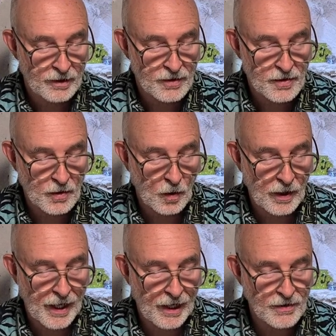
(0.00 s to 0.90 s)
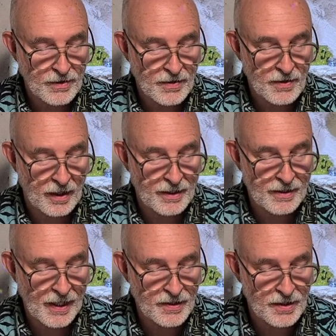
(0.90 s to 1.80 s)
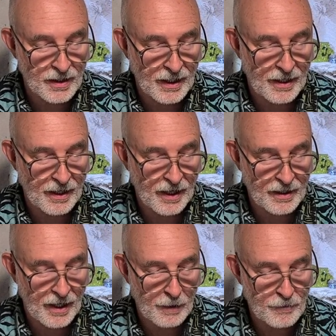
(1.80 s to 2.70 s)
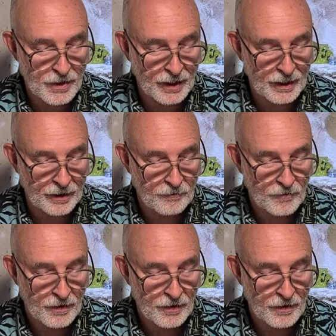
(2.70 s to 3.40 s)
The storehouses are desolate and empty.